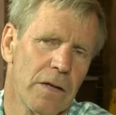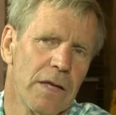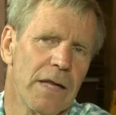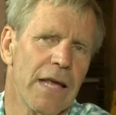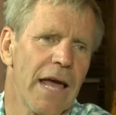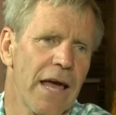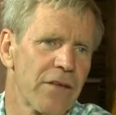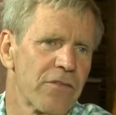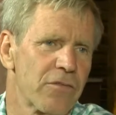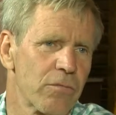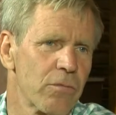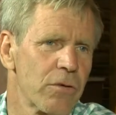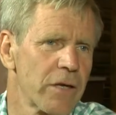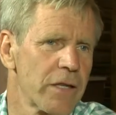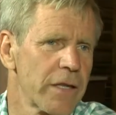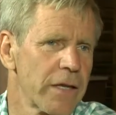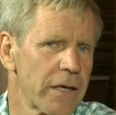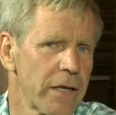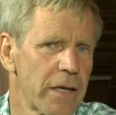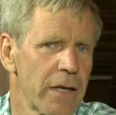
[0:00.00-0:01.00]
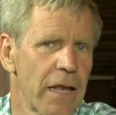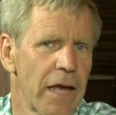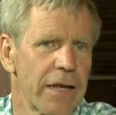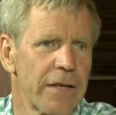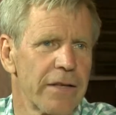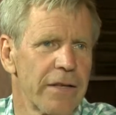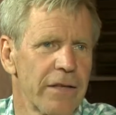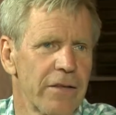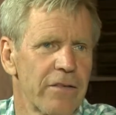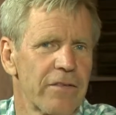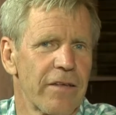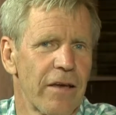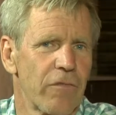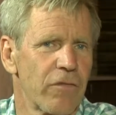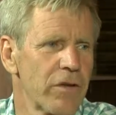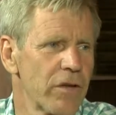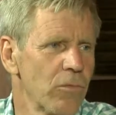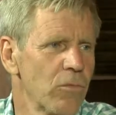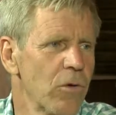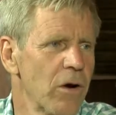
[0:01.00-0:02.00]
Yes, really. In
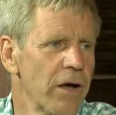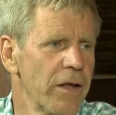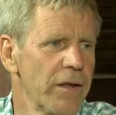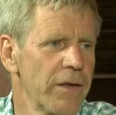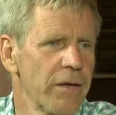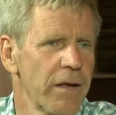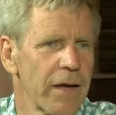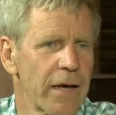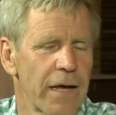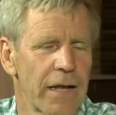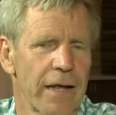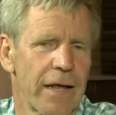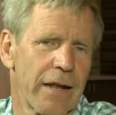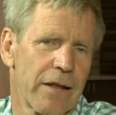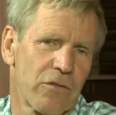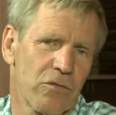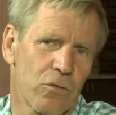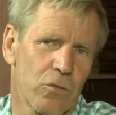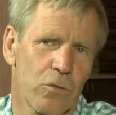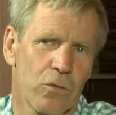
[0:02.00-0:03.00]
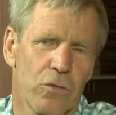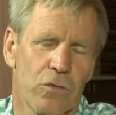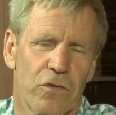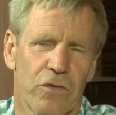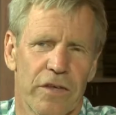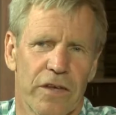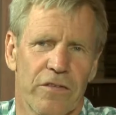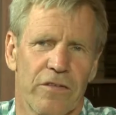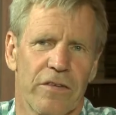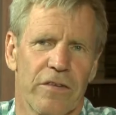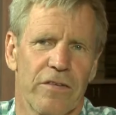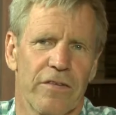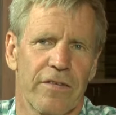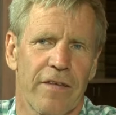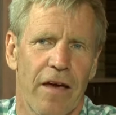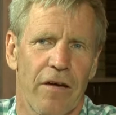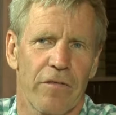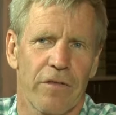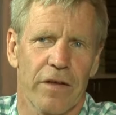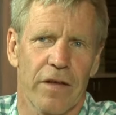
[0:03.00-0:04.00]
1971, I got out of school in
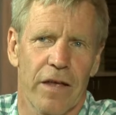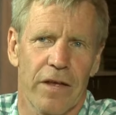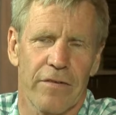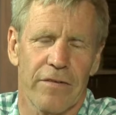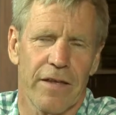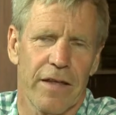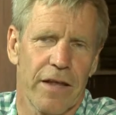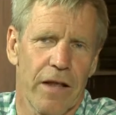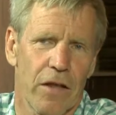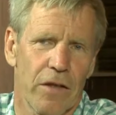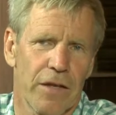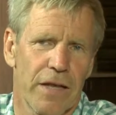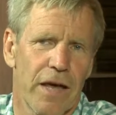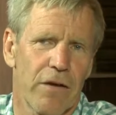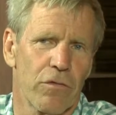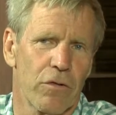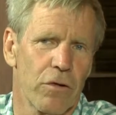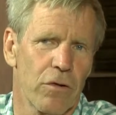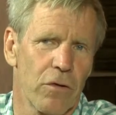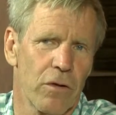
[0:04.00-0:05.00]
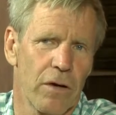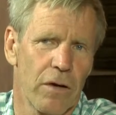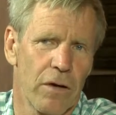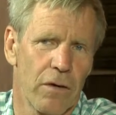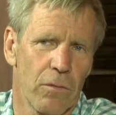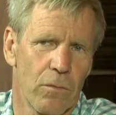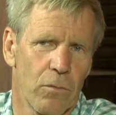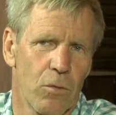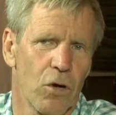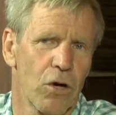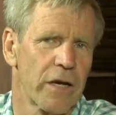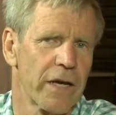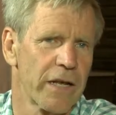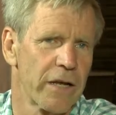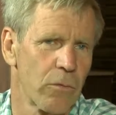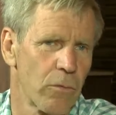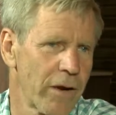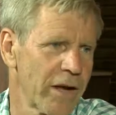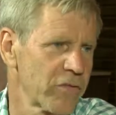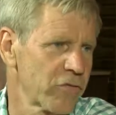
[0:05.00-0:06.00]
67. I said, I'll never work
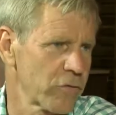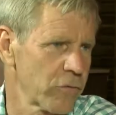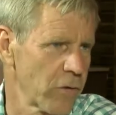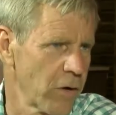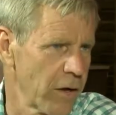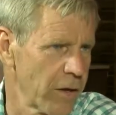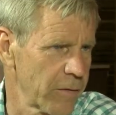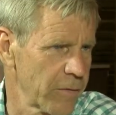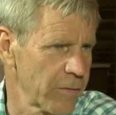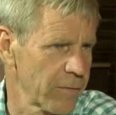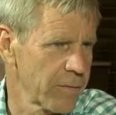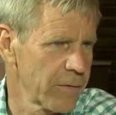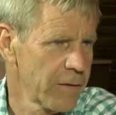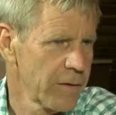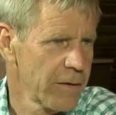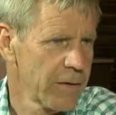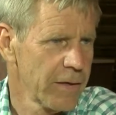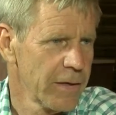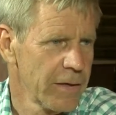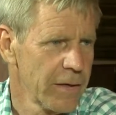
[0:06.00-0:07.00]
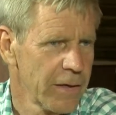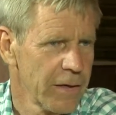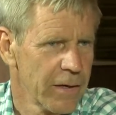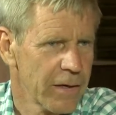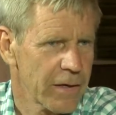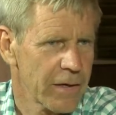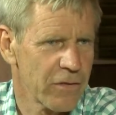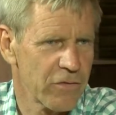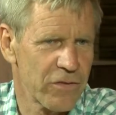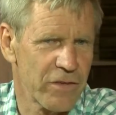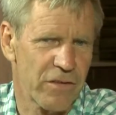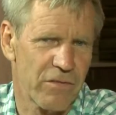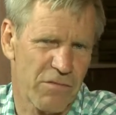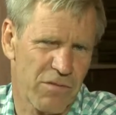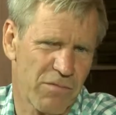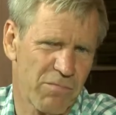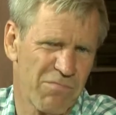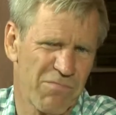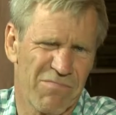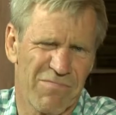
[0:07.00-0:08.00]
in a restaurant because
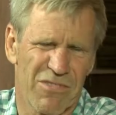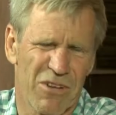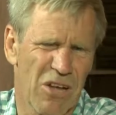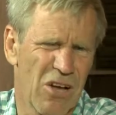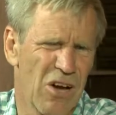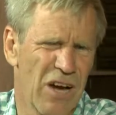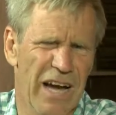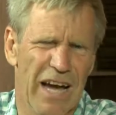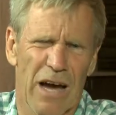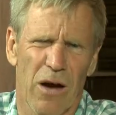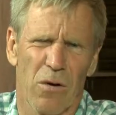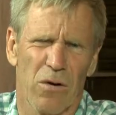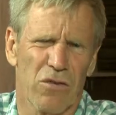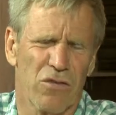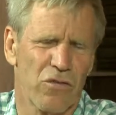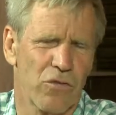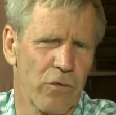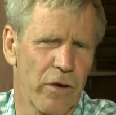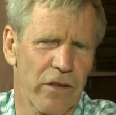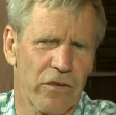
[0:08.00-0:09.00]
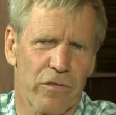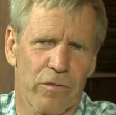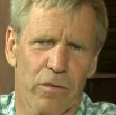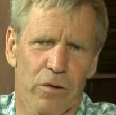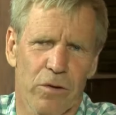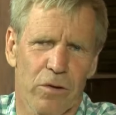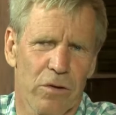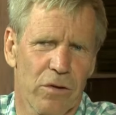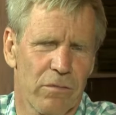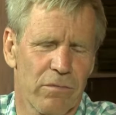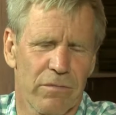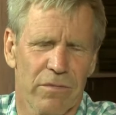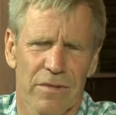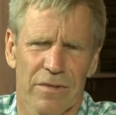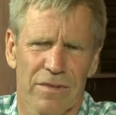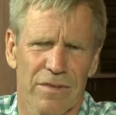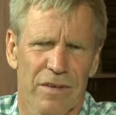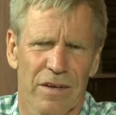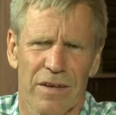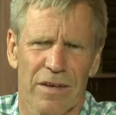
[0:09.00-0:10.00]
it's long hours, stressful,
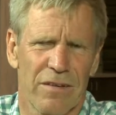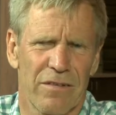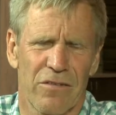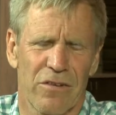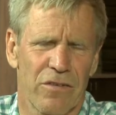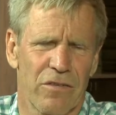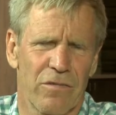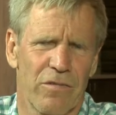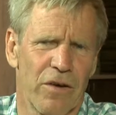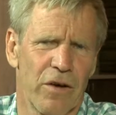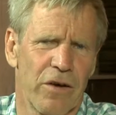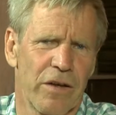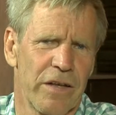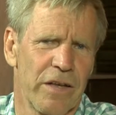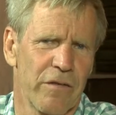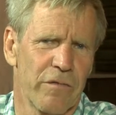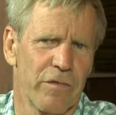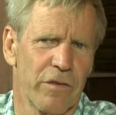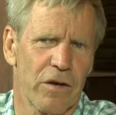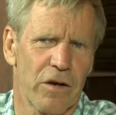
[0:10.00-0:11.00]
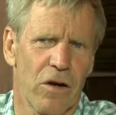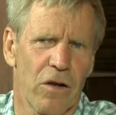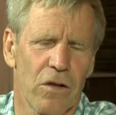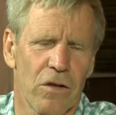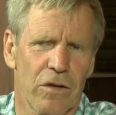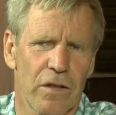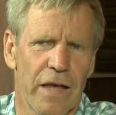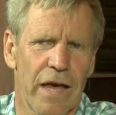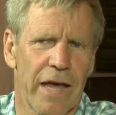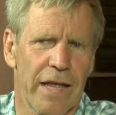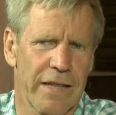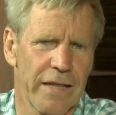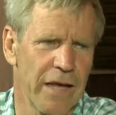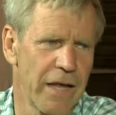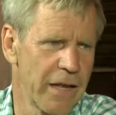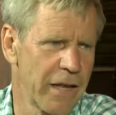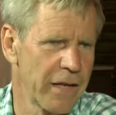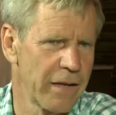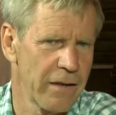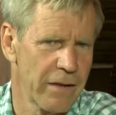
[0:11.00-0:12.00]
just very difficult. I had
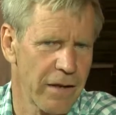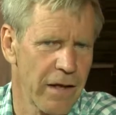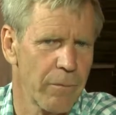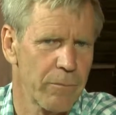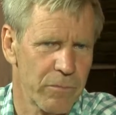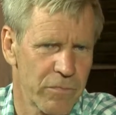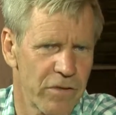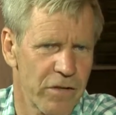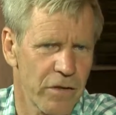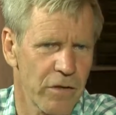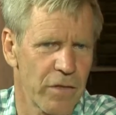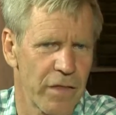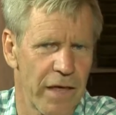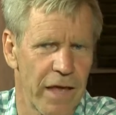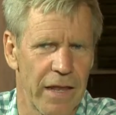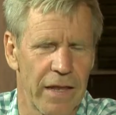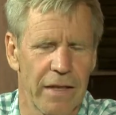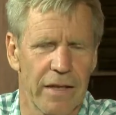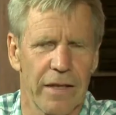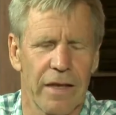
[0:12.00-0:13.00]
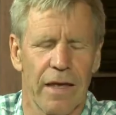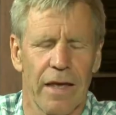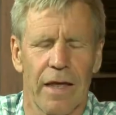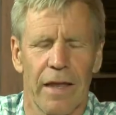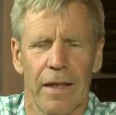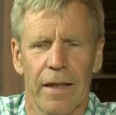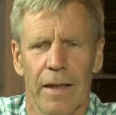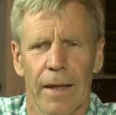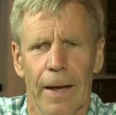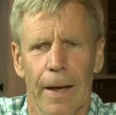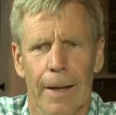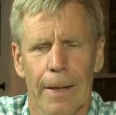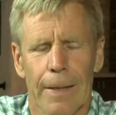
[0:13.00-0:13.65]
done it up till then, and